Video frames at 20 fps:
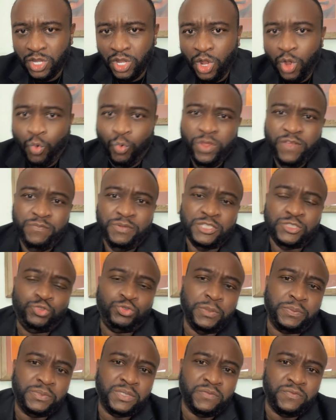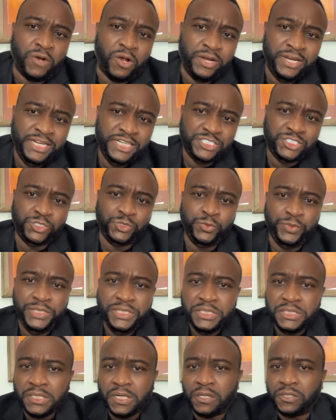We've been stripped of our history,
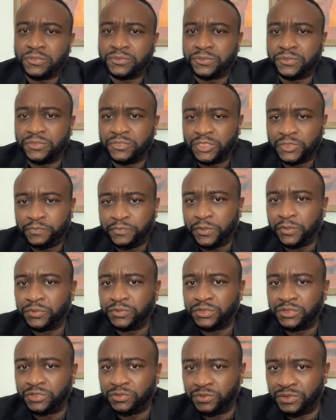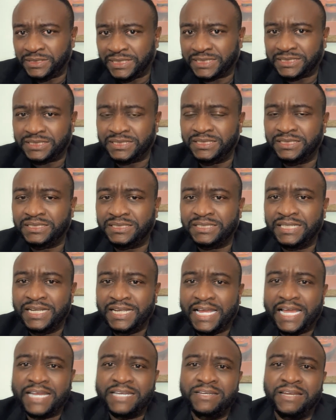culture, spiritual traditions,
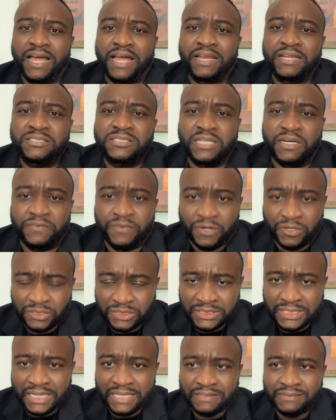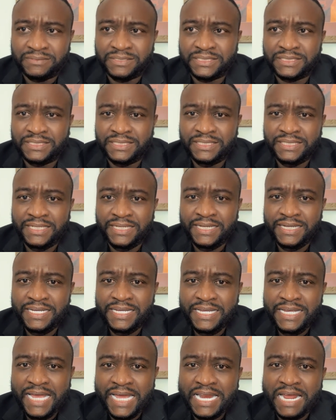and knowledge of ourselves,
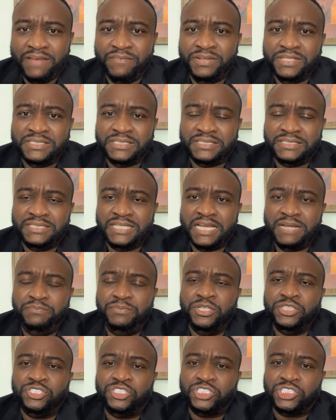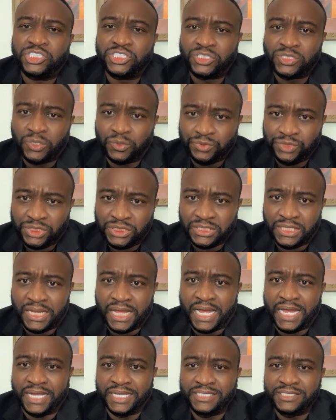and have instead been
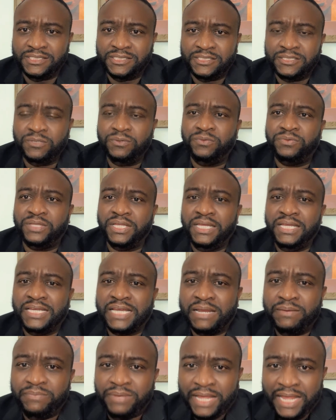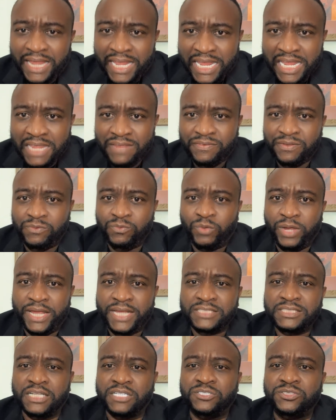socialized to think and behave in
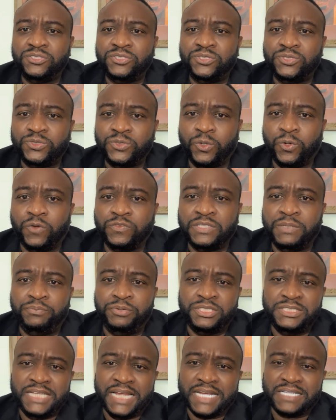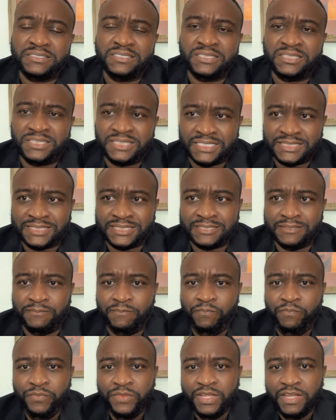ways that serve to protect the
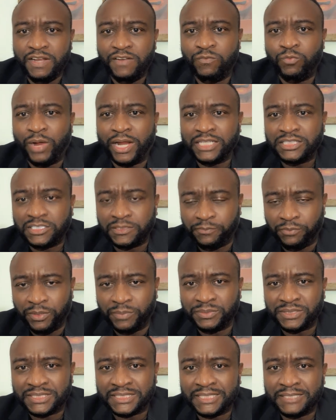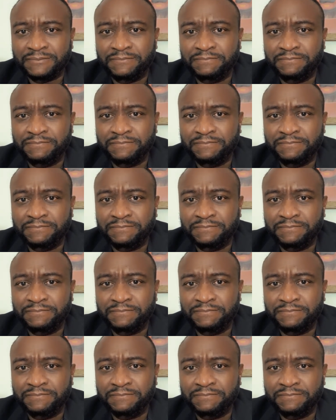system of white supremacy.